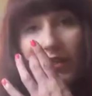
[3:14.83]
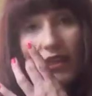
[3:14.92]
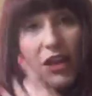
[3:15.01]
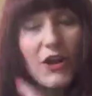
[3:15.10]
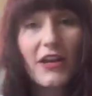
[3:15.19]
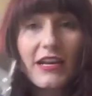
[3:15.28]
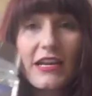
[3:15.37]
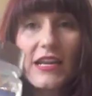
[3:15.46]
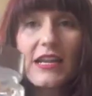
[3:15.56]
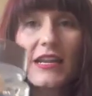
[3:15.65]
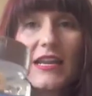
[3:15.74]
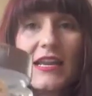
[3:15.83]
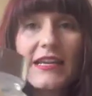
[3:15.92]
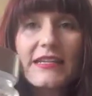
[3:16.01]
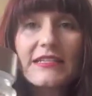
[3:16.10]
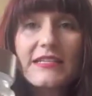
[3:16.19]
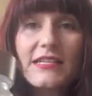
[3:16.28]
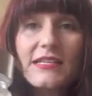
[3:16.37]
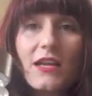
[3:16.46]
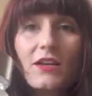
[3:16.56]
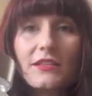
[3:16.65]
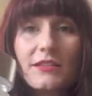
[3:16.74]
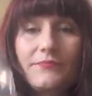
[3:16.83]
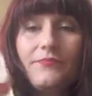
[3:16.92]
thing you're gonna need is sea salt.